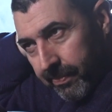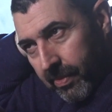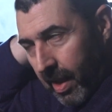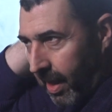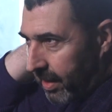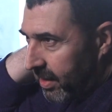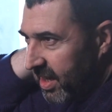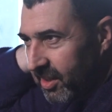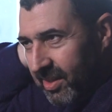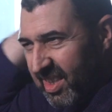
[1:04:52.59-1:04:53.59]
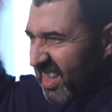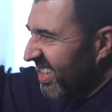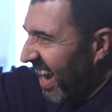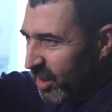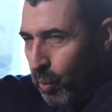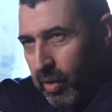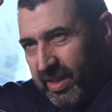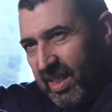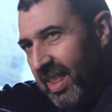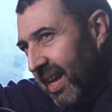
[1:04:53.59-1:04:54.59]
And these guys worked
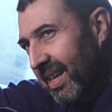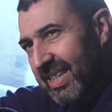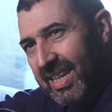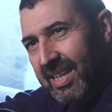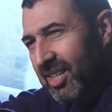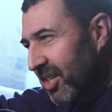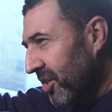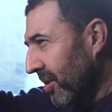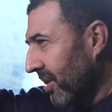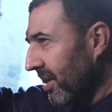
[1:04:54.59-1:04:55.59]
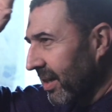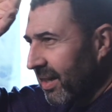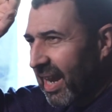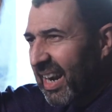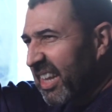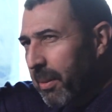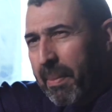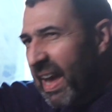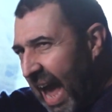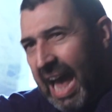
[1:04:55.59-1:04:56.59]
at Theta Digital and like the
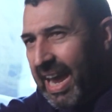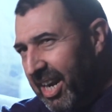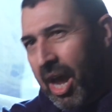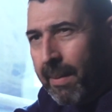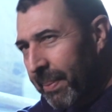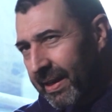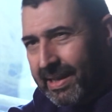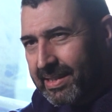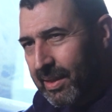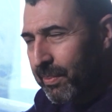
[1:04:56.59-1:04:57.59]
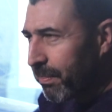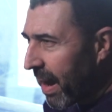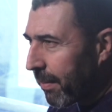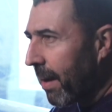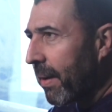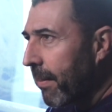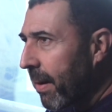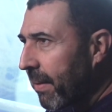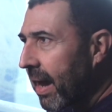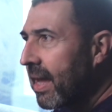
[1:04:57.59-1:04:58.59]
big high-end companies and blah, blah, blah, blah,
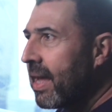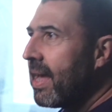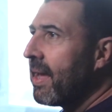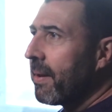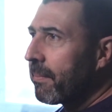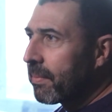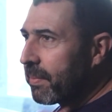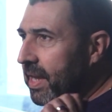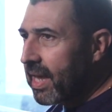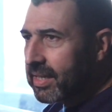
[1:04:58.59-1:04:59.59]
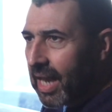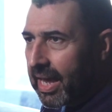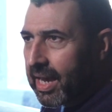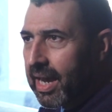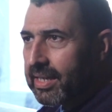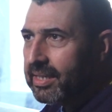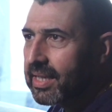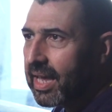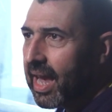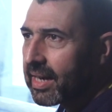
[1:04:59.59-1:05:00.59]
blah. Geeks like us,
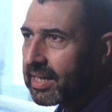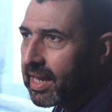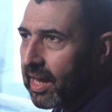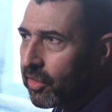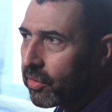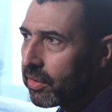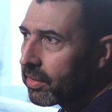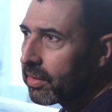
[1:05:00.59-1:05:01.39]
they got together